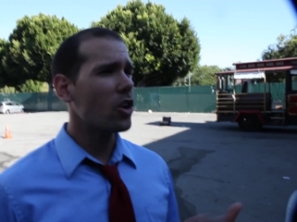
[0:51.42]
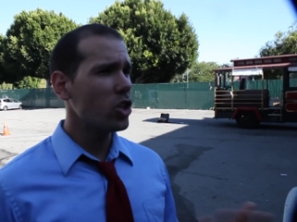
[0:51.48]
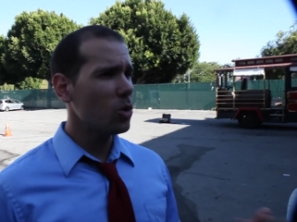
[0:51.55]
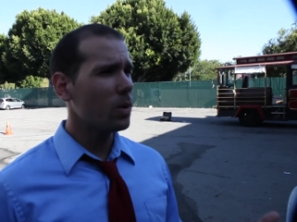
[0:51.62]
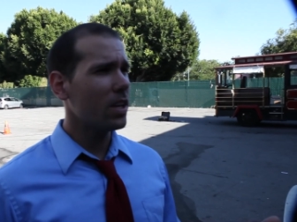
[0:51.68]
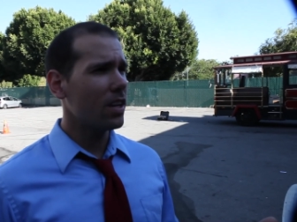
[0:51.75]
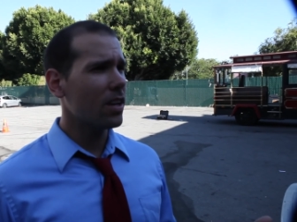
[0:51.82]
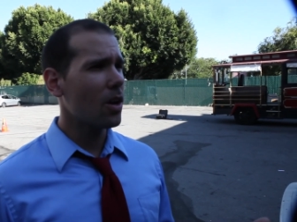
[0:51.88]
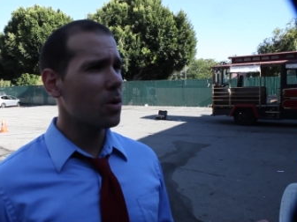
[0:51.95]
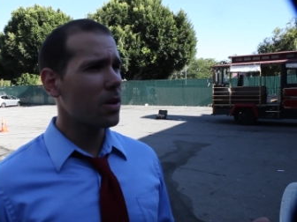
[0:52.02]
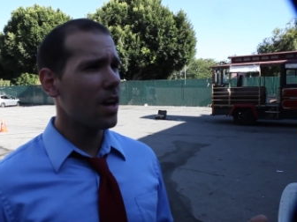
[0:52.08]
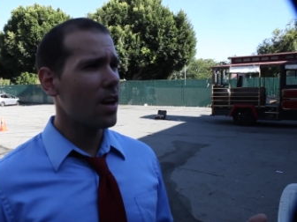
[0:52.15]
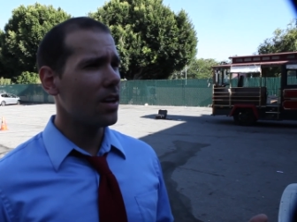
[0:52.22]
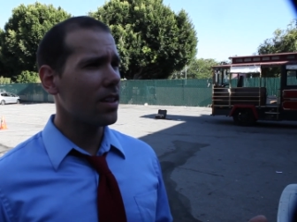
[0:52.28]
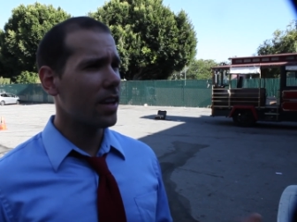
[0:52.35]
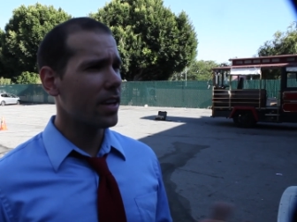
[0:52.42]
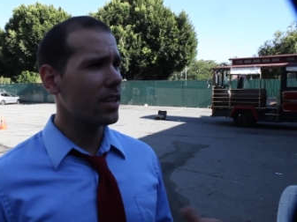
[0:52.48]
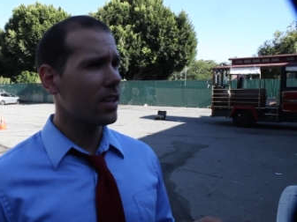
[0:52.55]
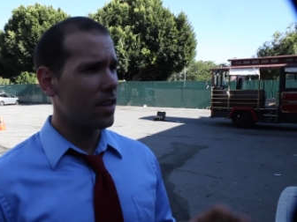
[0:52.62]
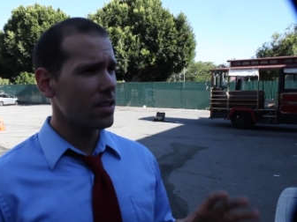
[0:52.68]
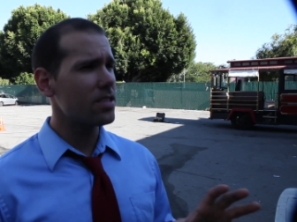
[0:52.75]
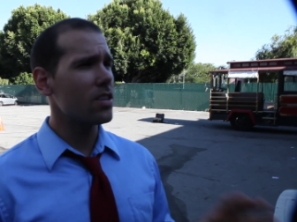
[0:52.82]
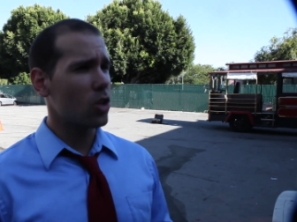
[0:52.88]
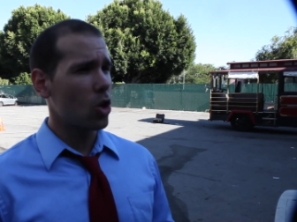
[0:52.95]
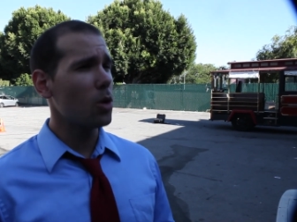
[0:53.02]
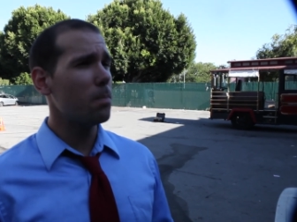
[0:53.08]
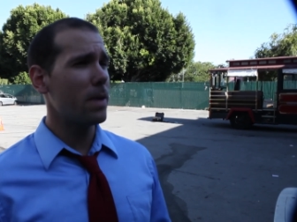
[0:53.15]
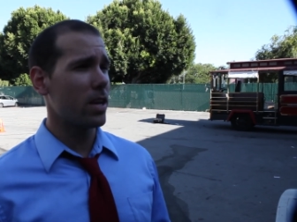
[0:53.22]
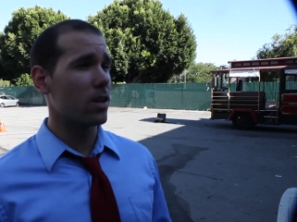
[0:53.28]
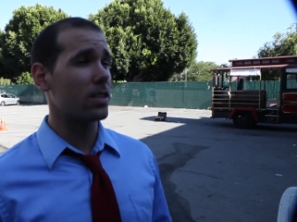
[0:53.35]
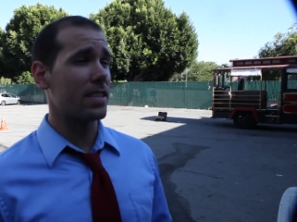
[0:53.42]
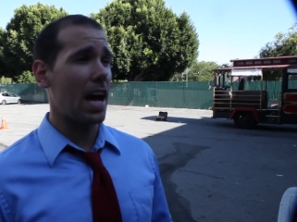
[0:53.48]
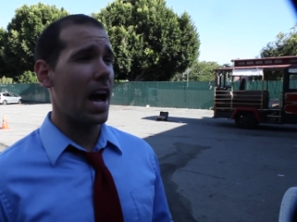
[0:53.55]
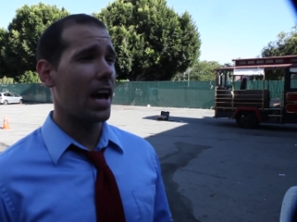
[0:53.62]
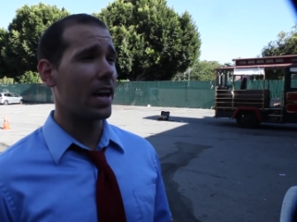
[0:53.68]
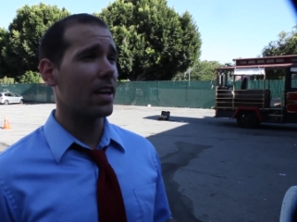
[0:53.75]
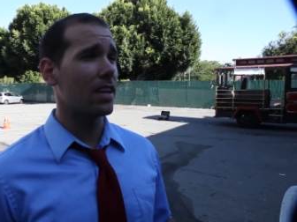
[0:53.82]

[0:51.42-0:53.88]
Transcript: Are you eating okay? Like, cause it could be your diet.